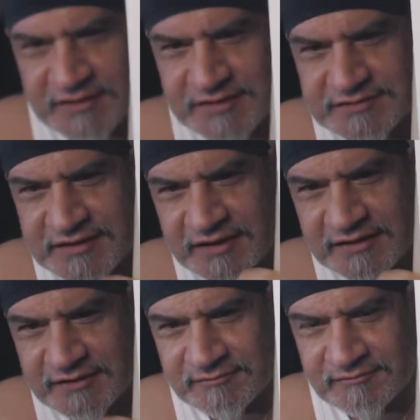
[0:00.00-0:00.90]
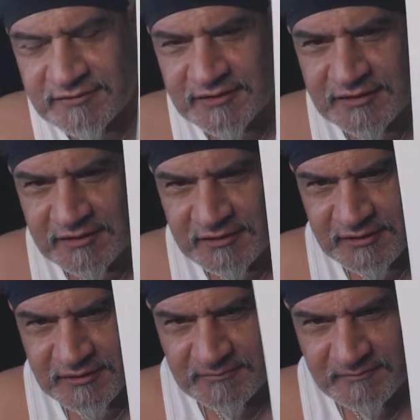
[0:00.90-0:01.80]
and then he's standing.
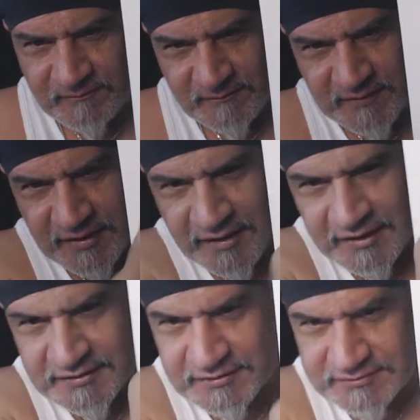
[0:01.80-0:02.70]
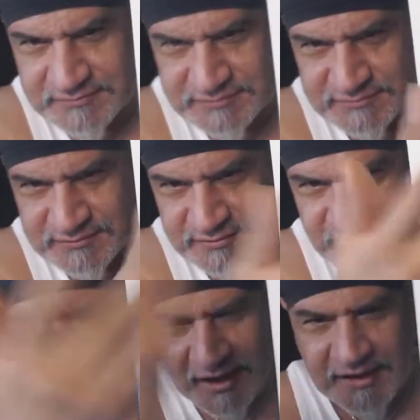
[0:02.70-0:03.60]
And
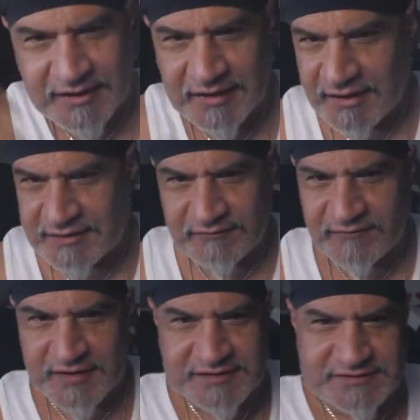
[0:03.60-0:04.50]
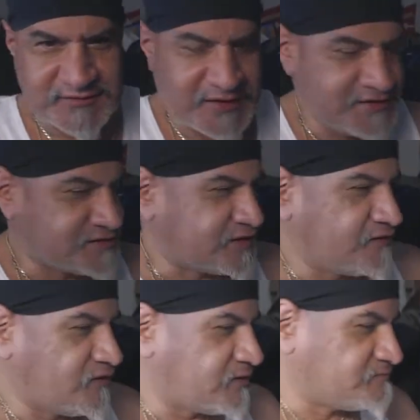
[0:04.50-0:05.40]
I didn't like the face, so I just
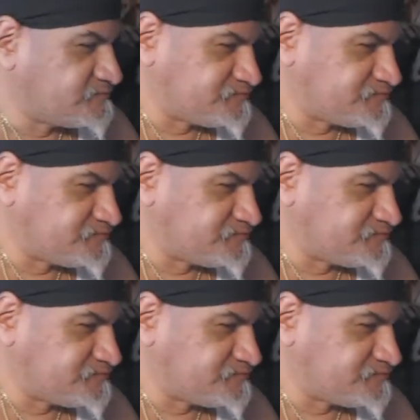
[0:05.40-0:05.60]
gave up.